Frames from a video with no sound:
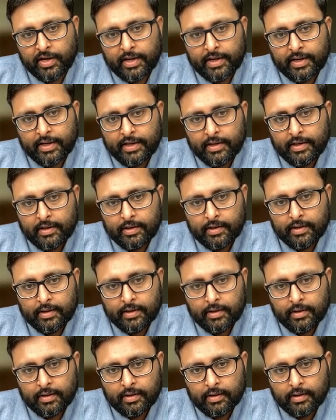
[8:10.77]
and
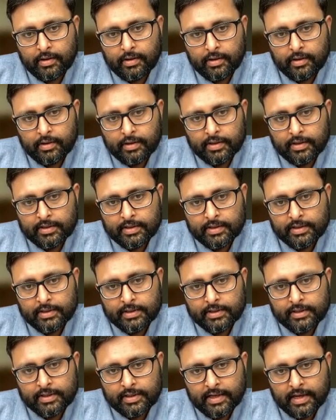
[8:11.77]
this
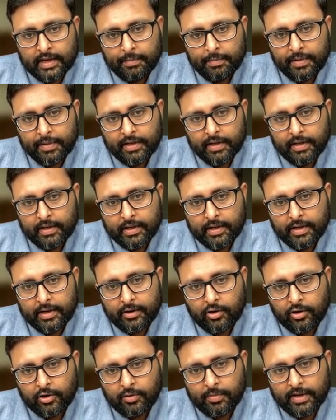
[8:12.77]
is capital K
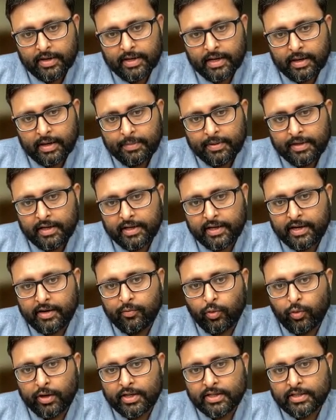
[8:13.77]
dot by capital K.
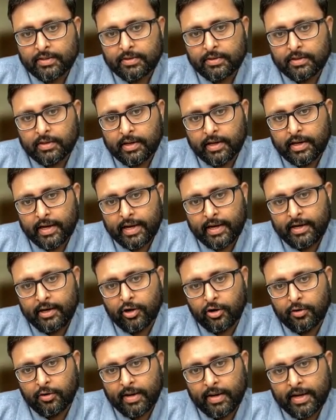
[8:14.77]
And what is L
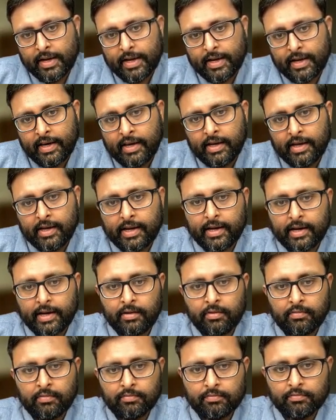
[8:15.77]
dot by L
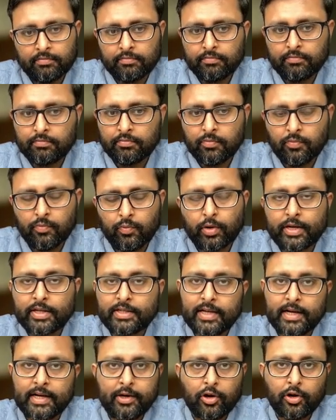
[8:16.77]
n? What
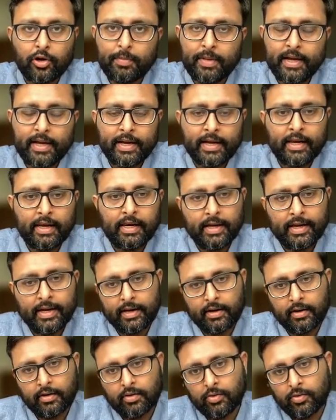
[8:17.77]
is L dot by L
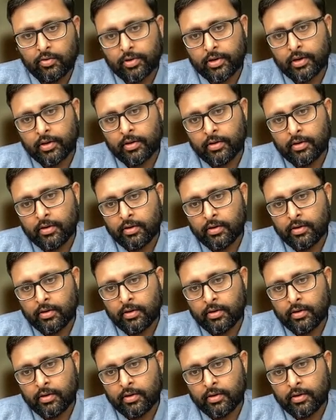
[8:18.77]
n? Okay.